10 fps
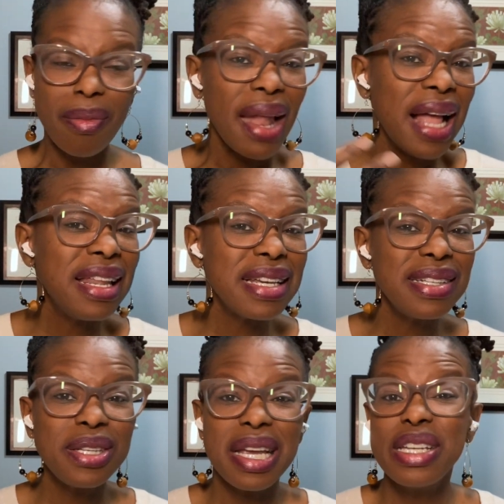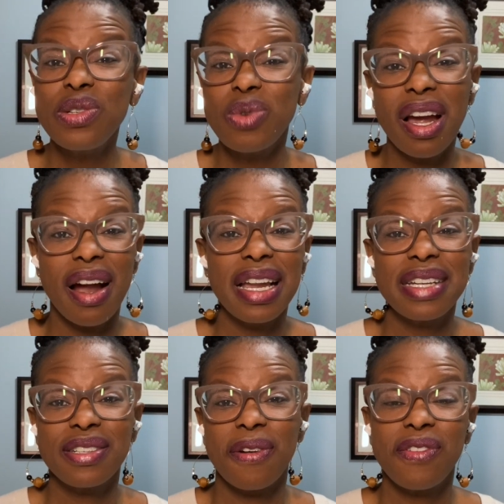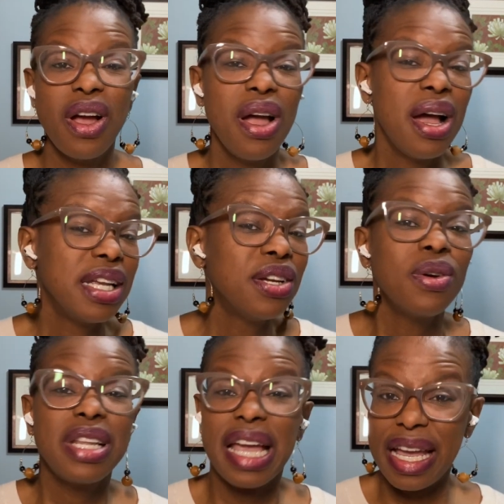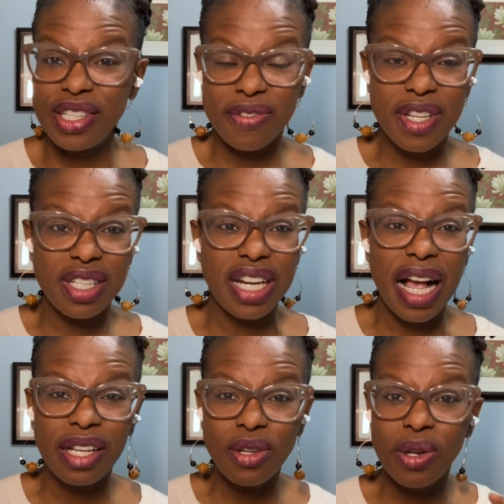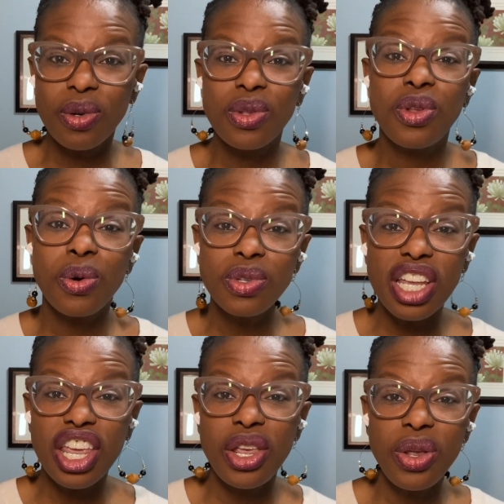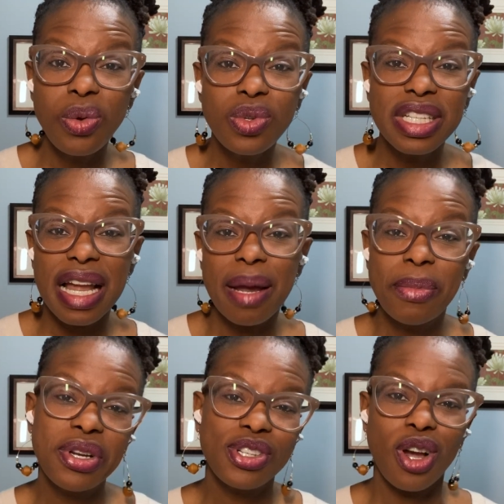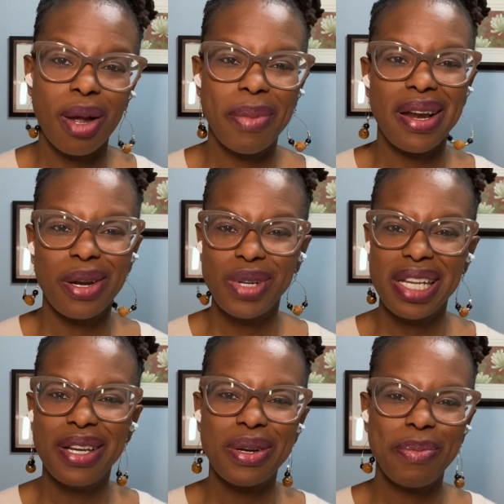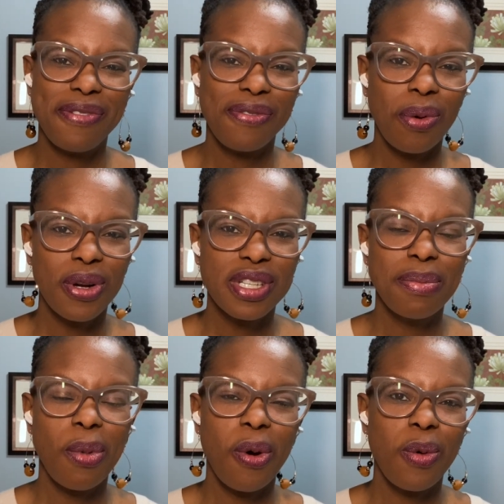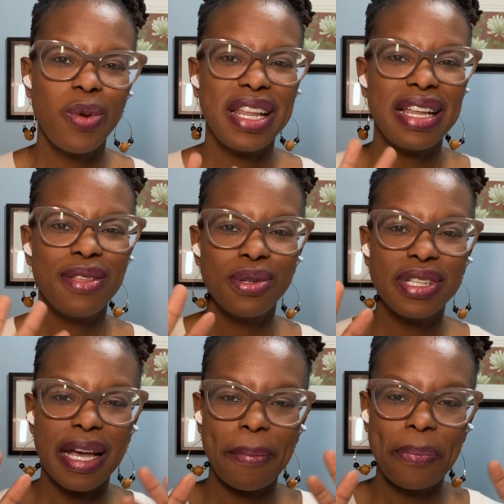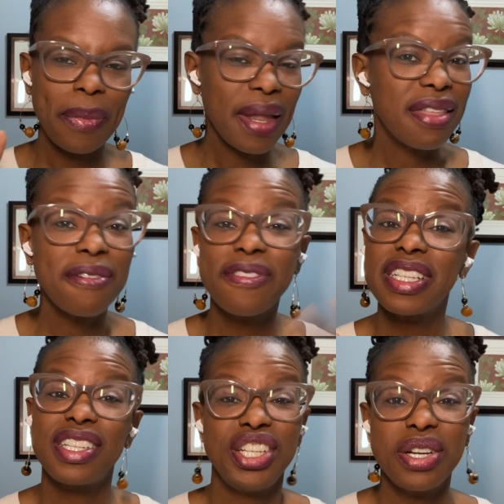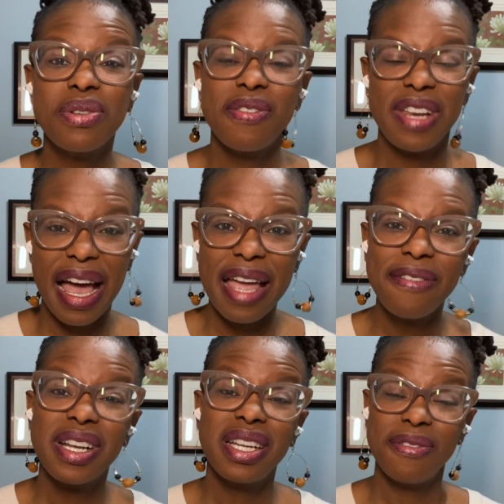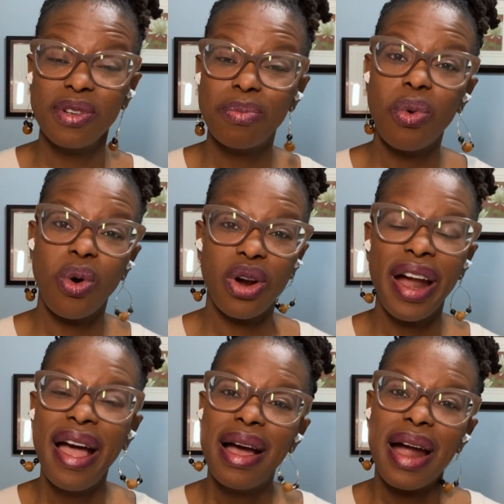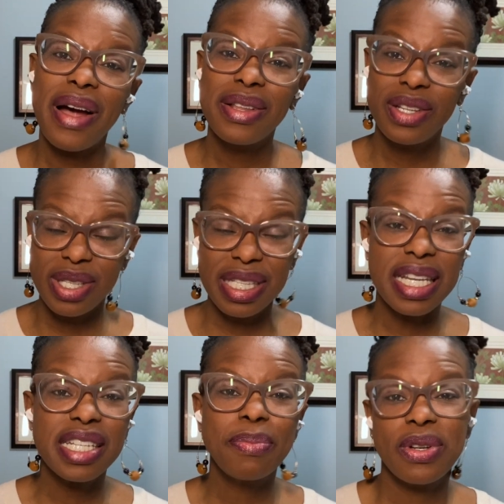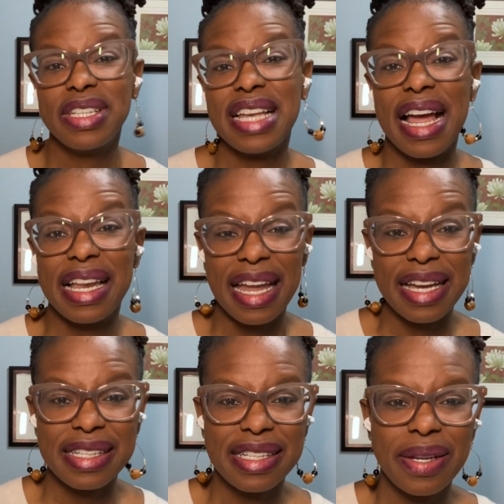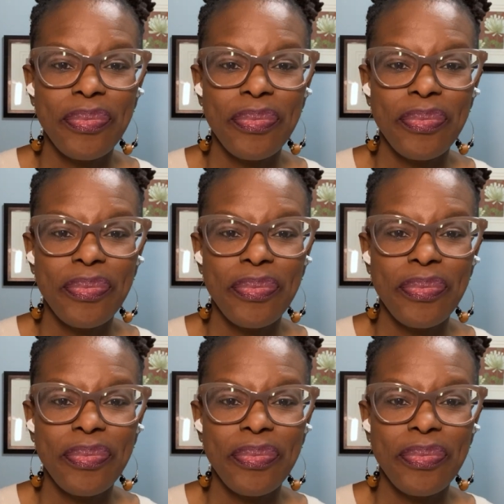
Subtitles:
And this is regardless of, the age of the child, although those cues that I'm going to talk about are really going to be focused more within those, the first year of life, and even more around those 6 months and less.